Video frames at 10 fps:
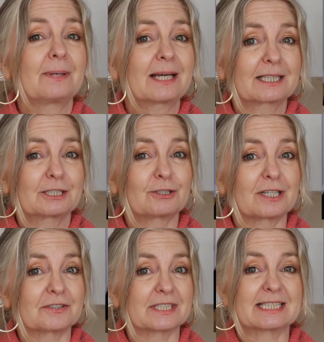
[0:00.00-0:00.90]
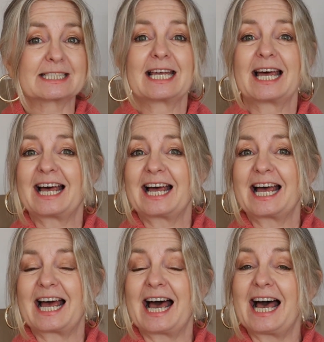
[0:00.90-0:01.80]
black trousers,
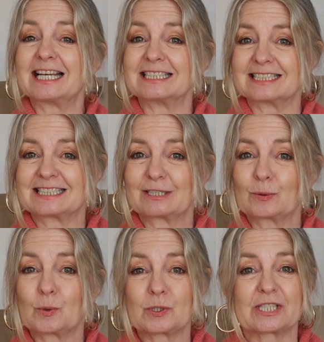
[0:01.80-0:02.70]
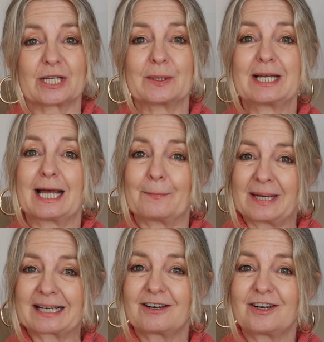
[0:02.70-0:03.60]
and also a
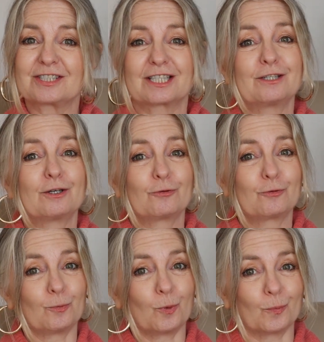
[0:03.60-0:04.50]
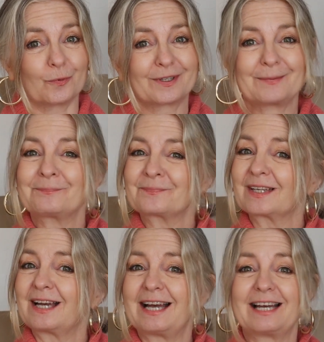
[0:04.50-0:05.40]
black cardigan for warmth.
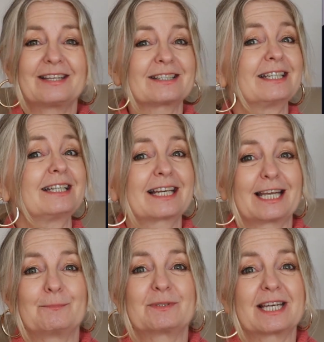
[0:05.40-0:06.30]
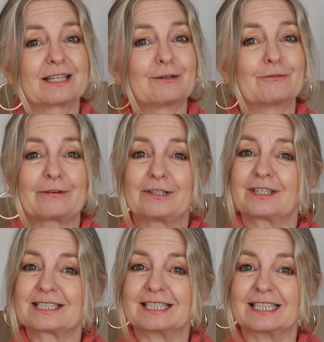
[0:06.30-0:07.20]
And it came together very
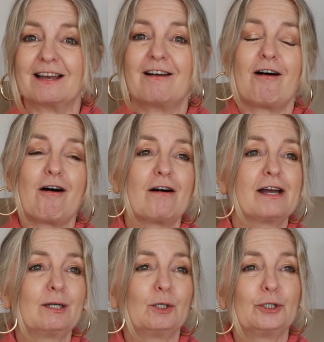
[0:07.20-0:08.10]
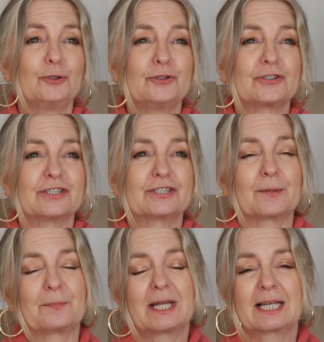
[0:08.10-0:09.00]
nicely. I used
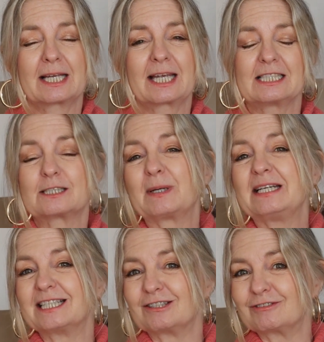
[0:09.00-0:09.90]
some Kate Spade